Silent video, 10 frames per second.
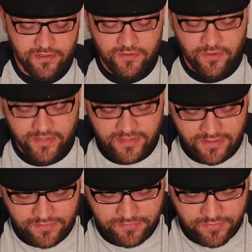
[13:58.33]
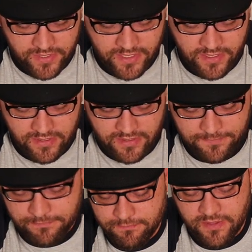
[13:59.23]
So I thought that was pretty uh,
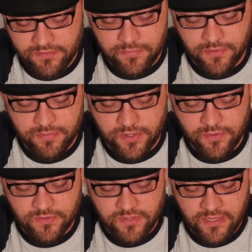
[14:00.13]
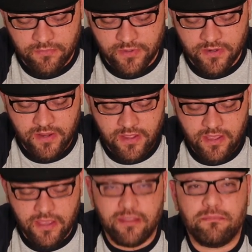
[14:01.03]
it was a pretty cool scene where
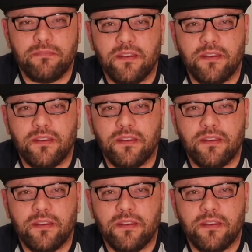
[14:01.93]
uh,